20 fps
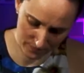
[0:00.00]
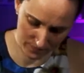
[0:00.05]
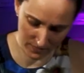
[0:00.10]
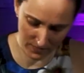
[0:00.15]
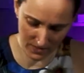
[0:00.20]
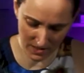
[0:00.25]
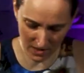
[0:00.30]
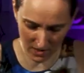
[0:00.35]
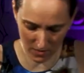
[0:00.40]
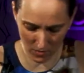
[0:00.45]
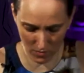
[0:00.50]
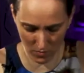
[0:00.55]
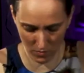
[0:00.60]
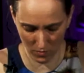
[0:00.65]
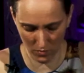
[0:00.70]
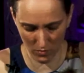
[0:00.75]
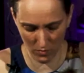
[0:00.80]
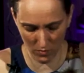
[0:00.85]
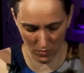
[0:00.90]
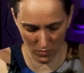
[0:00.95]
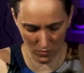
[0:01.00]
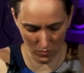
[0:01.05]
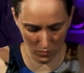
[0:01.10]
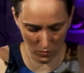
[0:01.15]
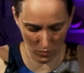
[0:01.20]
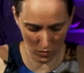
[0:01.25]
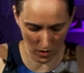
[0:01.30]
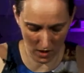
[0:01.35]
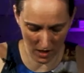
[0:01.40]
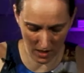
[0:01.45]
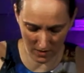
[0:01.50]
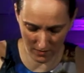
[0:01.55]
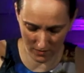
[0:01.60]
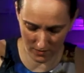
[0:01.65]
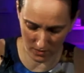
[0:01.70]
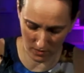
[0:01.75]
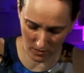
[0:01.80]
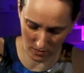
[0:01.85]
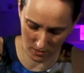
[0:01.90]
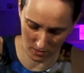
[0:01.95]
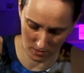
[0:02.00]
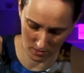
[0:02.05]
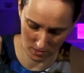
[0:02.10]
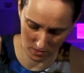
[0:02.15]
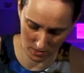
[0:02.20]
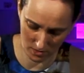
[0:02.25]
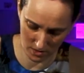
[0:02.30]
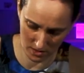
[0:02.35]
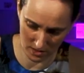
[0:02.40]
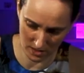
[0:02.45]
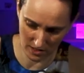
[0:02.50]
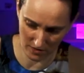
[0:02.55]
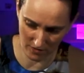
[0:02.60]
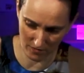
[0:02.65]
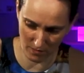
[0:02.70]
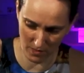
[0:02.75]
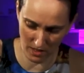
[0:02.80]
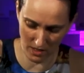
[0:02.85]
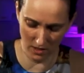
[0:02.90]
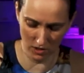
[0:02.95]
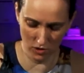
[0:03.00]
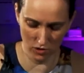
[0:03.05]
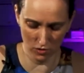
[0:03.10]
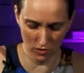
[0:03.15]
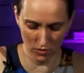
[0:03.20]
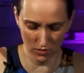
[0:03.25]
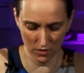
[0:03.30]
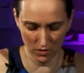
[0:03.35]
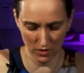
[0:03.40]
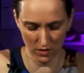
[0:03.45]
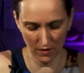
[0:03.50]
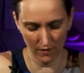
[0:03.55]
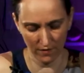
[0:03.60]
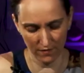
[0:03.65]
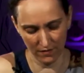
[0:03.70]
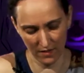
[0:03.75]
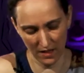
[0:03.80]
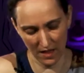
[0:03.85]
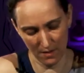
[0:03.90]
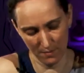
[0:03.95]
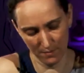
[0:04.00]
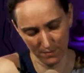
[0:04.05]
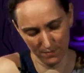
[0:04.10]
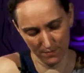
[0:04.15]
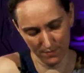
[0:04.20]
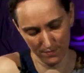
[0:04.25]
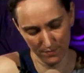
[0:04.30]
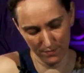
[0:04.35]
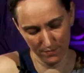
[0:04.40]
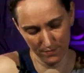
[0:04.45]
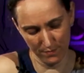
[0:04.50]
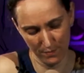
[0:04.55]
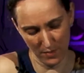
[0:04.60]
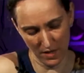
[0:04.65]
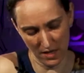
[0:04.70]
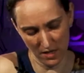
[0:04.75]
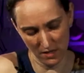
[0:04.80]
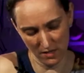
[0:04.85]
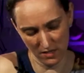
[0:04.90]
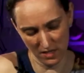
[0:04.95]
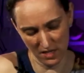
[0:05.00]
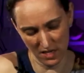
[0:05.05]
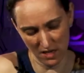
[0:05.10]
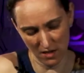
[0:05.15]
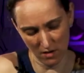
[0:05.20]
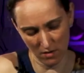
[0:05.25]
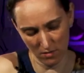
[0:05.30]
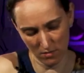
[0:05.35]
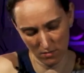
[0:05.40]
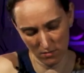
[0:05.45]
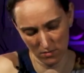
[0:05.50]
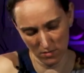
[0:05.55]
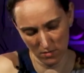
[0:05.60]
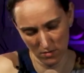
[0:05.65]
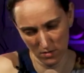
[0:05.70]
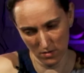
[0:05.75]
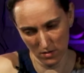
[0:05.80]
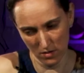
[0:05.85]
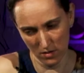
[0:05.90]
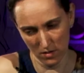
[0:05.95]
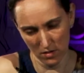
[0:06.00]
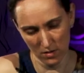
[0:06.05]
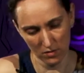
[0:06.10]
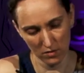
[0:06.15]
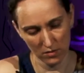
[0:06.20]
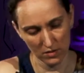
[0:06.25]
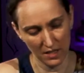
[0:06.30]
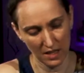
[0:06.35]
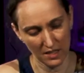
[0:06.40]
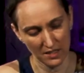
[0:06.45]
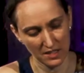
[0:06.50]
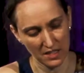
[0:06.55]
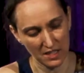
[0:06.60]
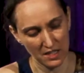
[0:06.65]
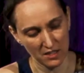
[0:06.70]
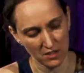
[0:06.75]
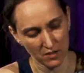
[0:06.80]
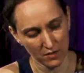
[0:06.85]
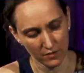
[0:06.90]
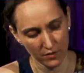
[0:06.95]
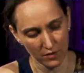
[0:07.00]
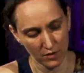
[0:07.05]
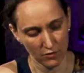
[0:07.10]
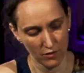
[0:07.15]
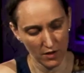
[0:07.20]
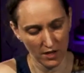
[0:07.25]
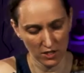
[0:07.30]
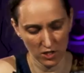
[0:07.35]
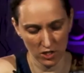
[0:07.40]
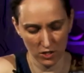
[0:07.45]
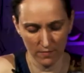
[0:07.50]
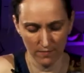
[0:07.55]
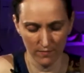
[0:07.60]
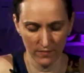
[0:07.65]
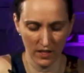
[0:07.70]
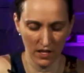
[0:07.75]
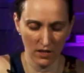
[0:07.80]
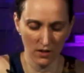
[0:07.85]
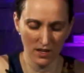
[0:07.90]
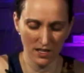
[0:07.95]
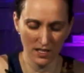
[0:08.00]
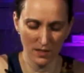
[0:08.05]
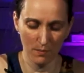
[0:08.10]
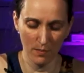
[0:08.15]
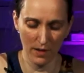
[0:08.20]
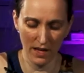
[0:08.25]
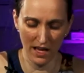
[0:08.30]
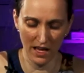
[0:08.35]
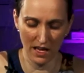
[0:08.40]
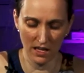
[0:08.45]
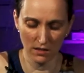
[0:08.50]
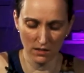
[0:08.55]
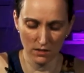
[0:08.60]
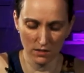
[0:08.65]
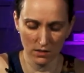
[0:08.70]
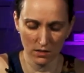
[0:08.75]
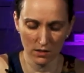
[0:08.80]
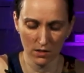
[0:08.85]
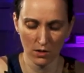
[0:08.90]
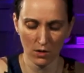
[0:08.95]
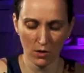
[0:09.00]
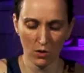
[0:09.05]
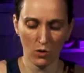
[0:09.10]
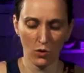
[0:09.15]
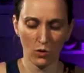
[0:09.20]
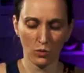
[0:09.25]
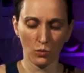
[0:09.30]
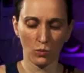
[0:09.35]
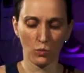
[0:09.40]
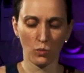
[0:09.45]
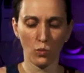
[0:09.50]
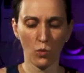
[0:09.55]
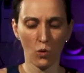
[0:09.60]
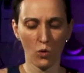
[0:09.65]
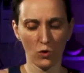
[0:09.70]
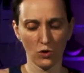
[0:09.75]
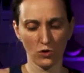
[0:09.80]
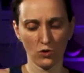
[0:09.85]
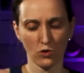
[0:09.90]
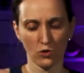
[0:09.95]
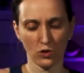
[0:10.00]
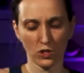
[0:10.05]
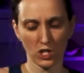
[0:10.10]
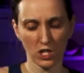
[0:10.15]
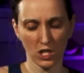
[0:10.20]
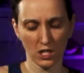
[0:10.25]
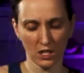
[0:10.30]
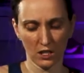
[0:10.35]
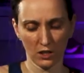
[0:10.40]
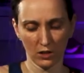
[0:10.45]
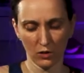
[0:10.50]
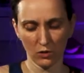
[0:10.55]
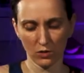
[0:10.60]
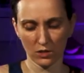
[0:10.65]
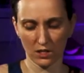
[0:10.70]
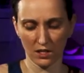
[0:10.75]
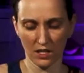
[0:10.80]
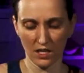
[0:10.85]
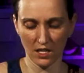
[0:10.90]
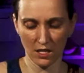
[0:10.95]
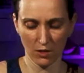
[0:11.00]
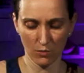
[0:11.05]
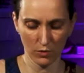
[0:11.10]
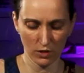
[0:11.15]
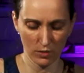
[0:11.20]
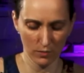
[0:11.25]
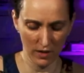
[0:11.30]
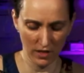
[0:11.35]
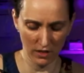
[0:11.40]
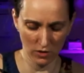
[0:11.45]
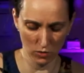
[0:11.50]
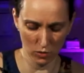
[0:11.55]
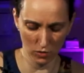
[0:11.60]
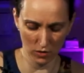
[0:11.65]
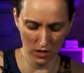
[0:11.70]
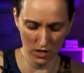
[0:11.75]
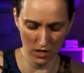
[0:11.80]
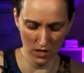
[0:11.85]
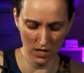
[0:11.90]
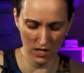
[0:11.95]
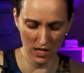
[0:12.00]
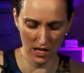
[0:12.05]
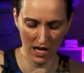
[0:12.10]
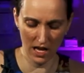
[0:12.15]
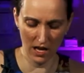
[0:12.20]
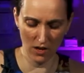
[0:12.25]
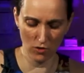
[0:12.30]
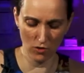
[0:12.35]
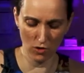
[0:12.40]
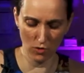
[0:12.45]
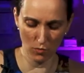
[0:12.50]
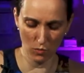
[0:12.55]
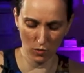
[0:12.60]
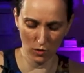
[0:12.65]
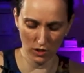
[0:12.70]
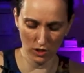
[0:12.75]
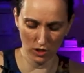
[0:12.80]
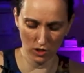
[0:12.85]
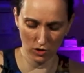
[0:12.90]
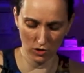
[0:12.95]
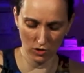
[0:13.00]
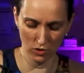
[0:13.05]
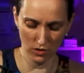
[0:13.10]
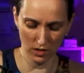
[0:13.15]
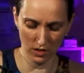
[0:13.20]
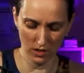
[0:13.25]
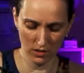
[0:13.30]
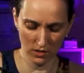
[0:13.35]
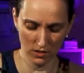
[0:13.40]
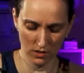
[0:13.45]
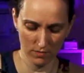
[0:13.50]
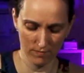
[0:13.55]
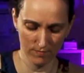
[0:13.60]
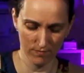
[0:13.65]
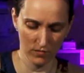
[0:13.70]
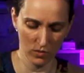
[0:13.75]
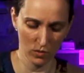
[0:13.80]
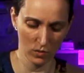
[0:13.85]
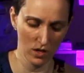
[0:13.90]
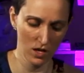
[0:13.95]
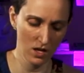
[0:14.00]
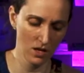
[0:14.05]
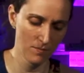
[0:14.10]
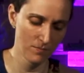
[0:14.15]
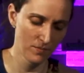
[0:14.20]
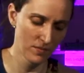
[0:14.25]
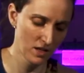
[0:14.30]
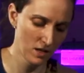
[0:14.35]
Now, what I've done is I've made sure there's a flat base here, because that's easier for the ridge. Now, it depends on what your chicken looks like, would depend on how you want to do this, okay?